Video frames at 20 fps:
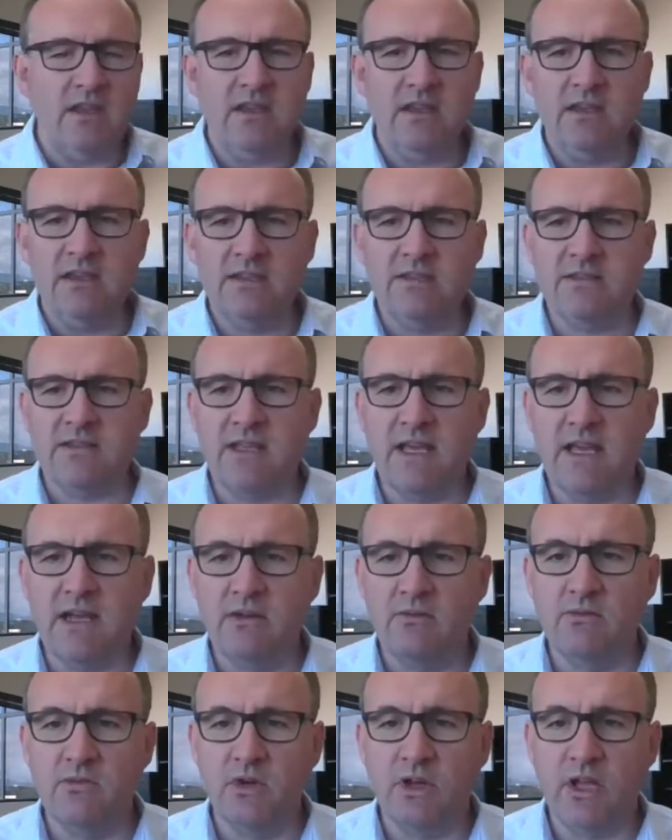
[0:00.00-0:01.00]
is
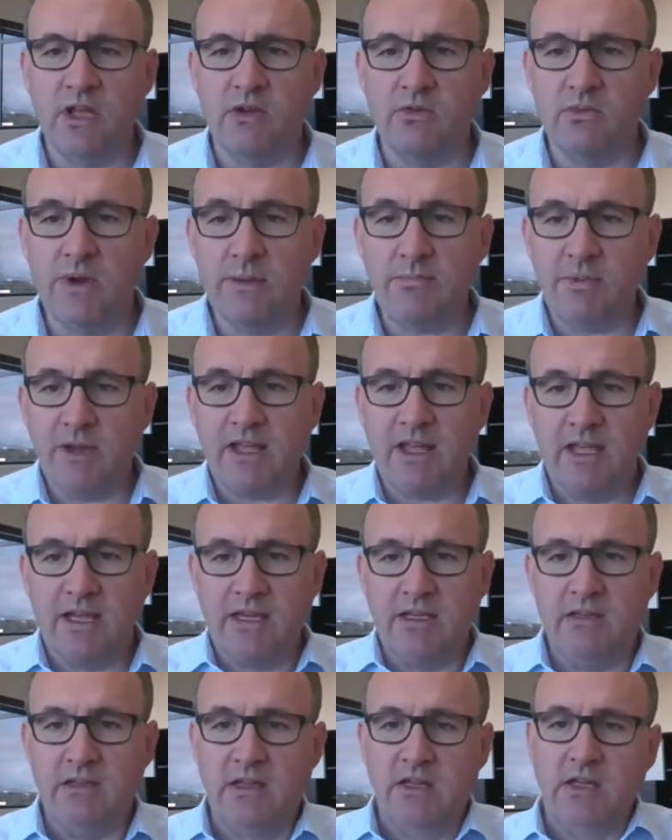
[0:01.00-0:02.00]
kind of
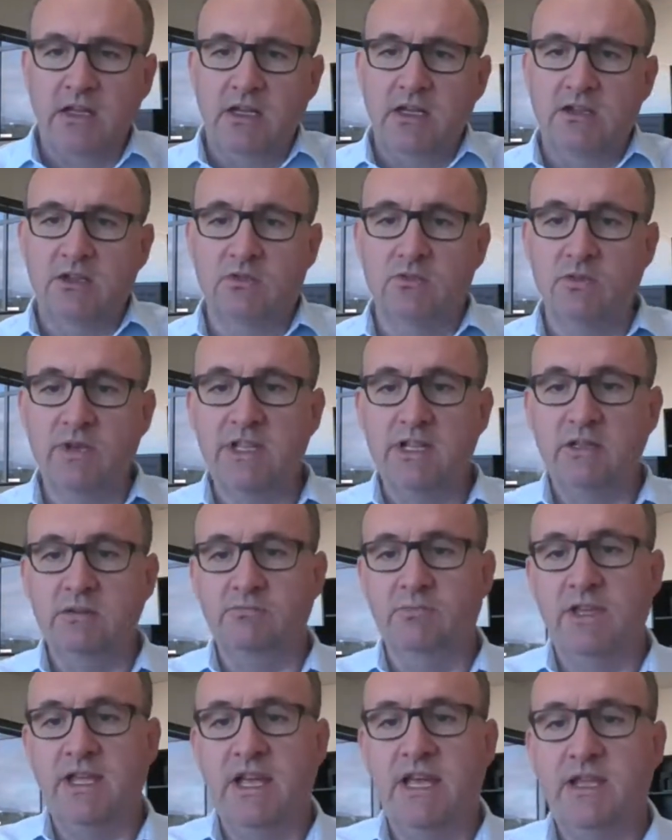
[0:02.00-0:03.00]
replicating the
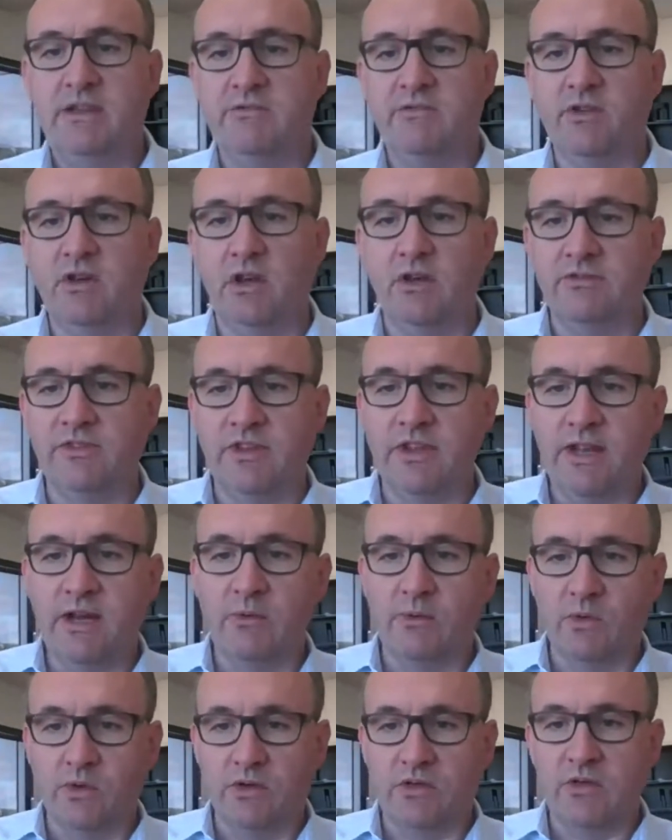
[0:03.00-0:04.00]
real behavior of the
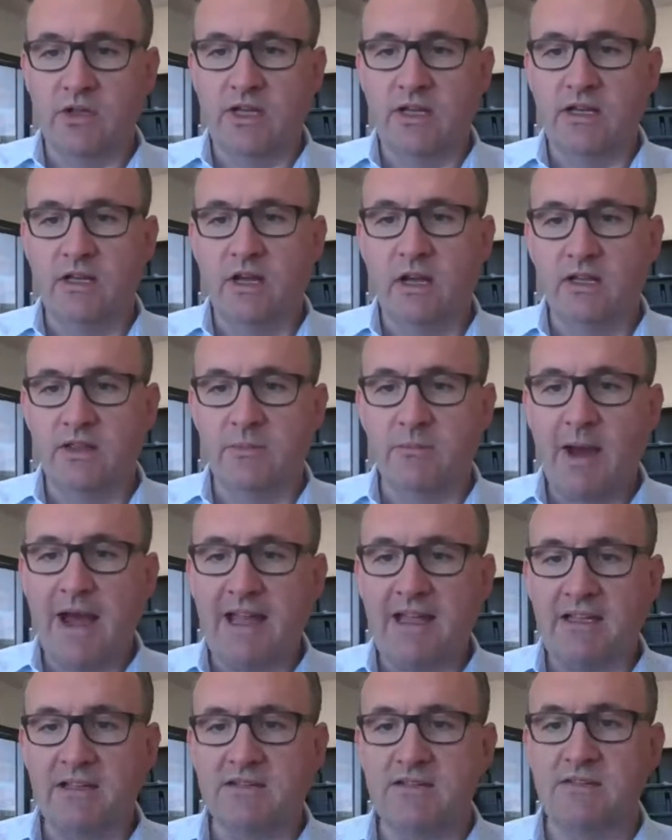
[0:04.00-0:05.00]
network on the
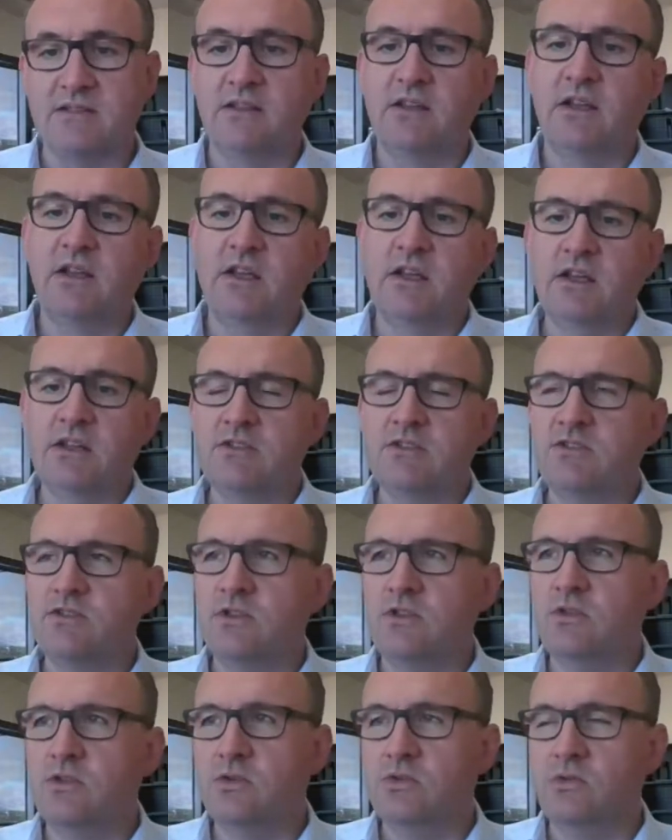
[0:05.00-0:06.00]
packets.
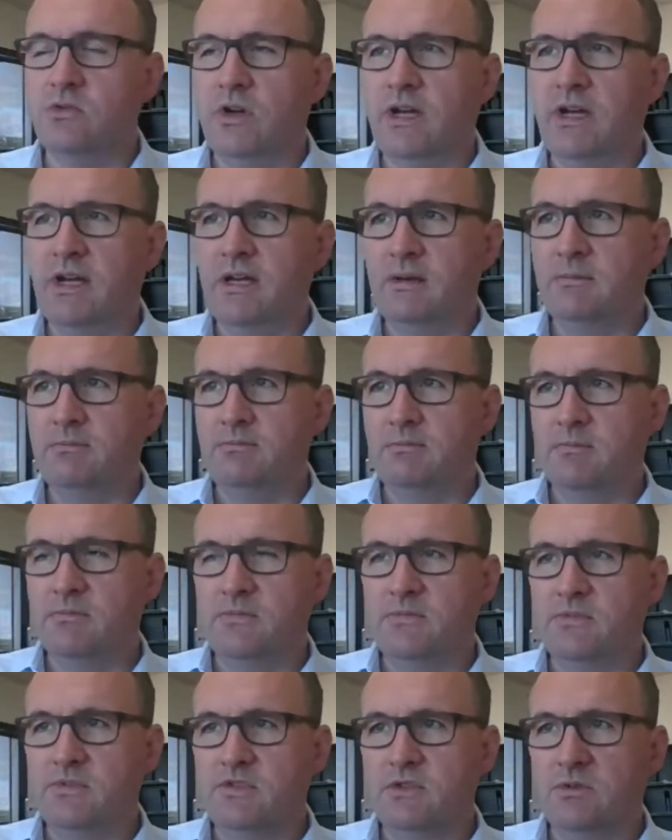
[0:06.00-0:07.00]
So
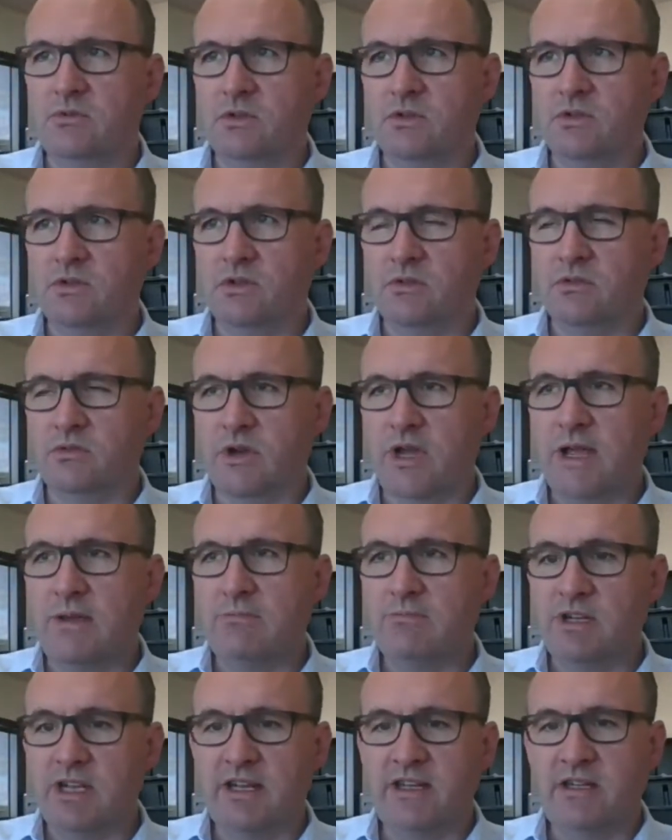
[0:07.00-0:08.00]
we're
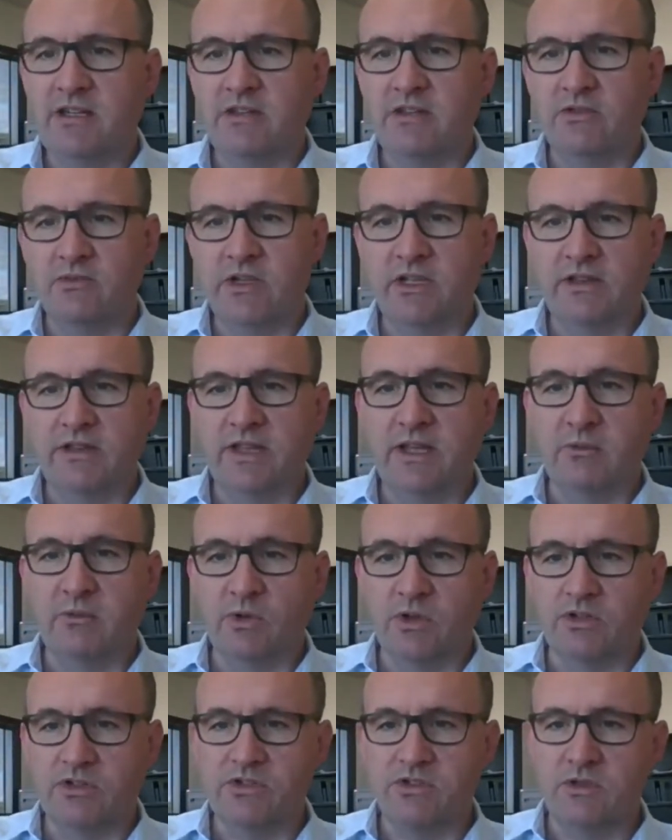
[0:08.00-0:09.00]
emulating the real
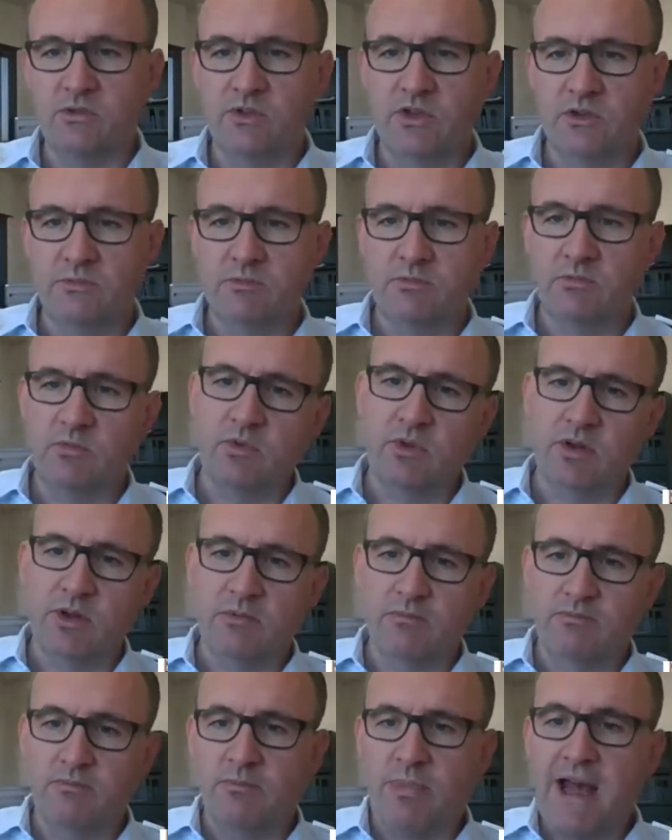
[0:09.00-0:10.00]
network. So
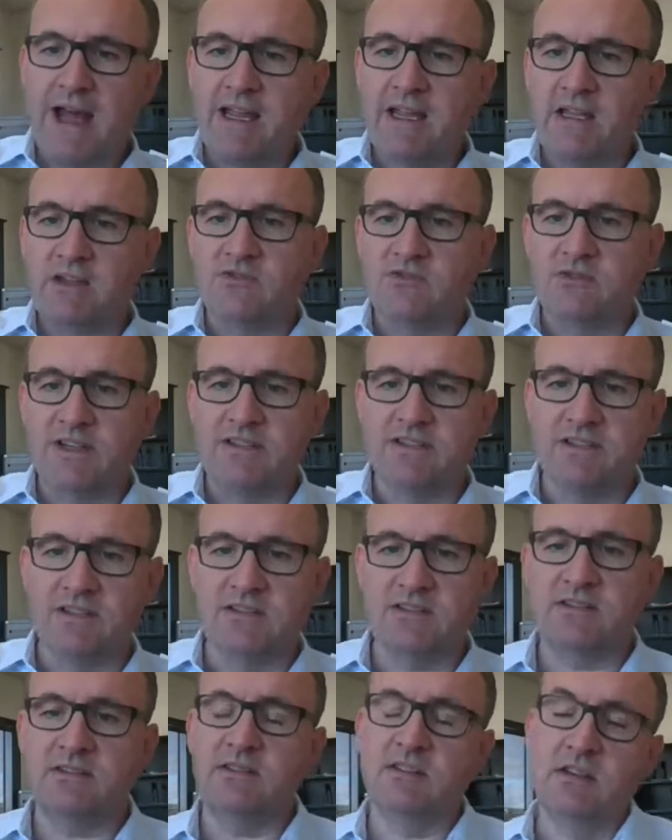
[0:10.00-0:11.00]
when a packet
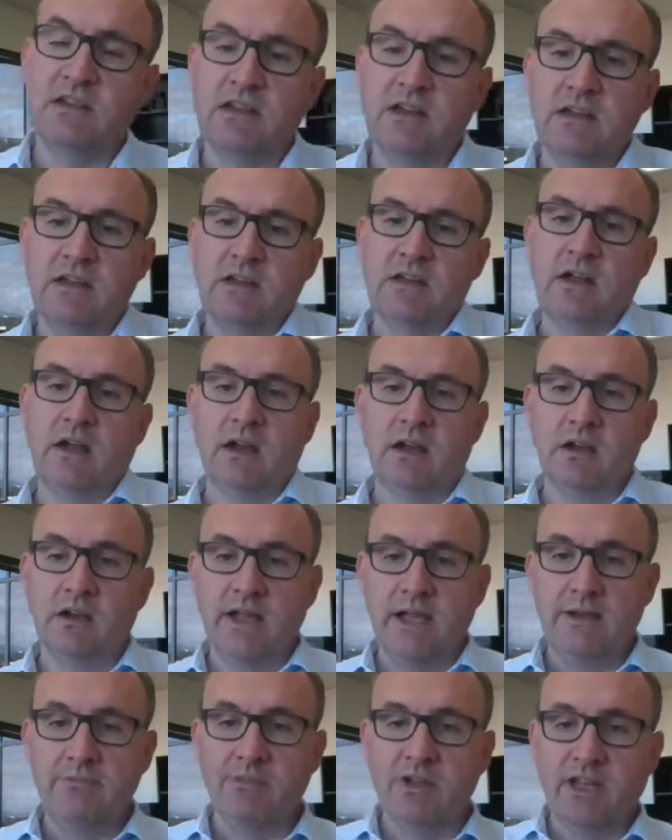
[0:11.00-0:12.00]
transits
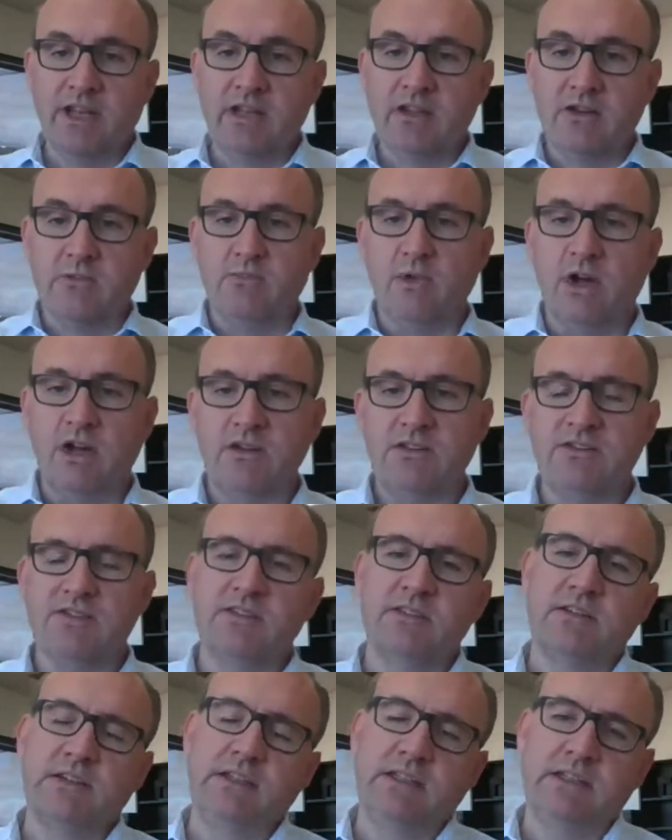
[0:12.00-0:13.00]
our emulator
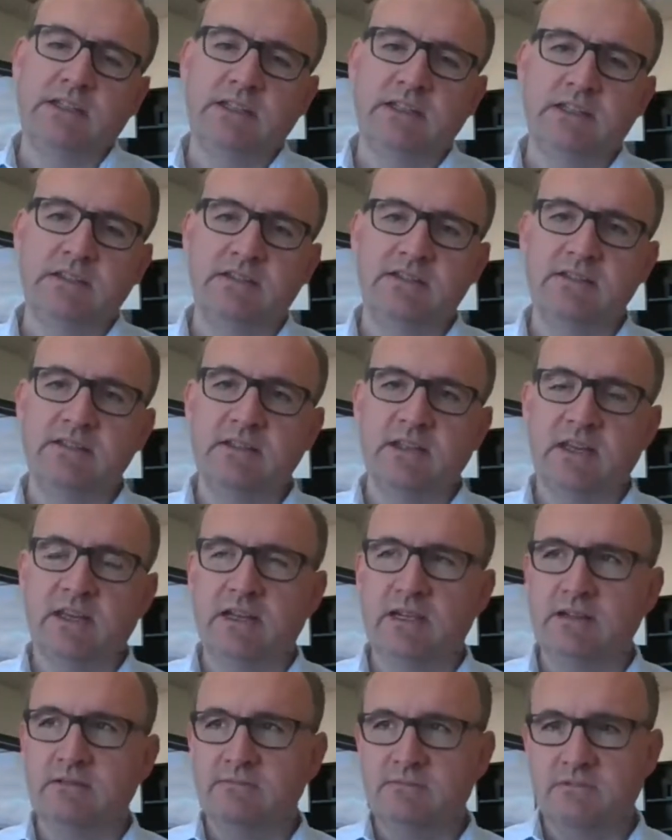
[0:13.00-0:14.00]
box, it's
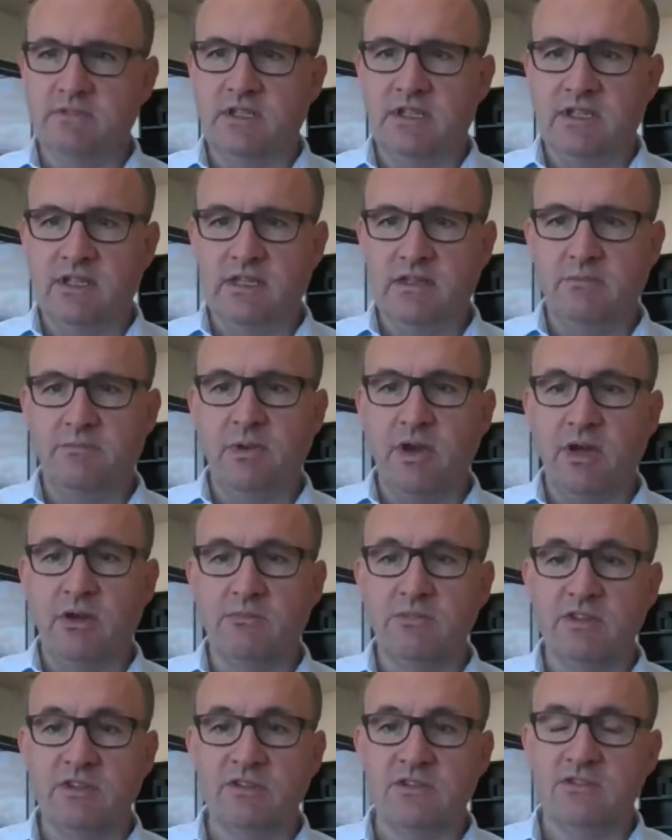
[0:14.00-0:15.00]
the
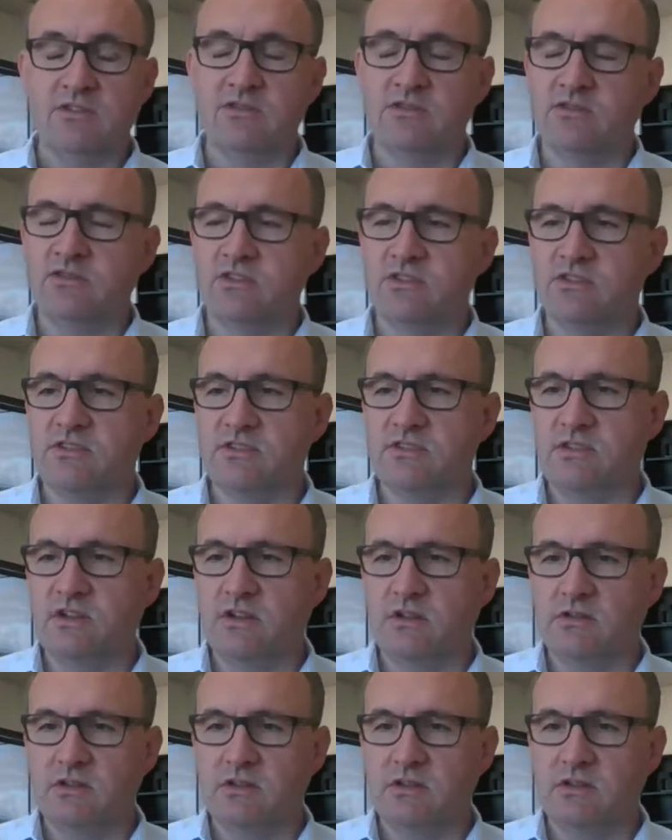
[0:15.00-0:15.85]
impairments such as